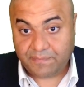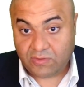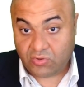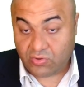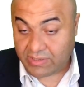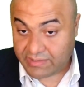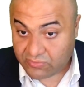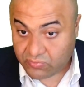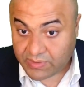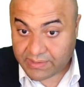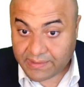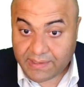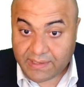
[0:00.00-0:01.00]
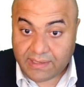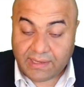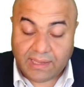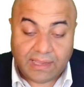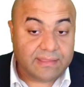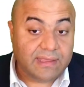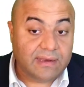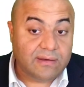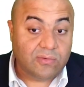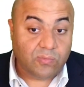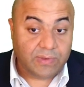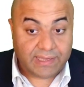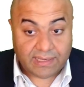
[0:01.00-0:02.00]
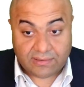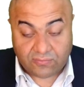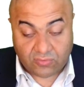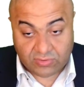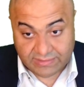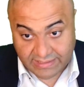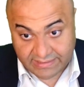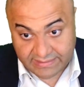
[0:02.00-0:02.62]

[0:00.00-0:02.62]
neural network, and then we can of course take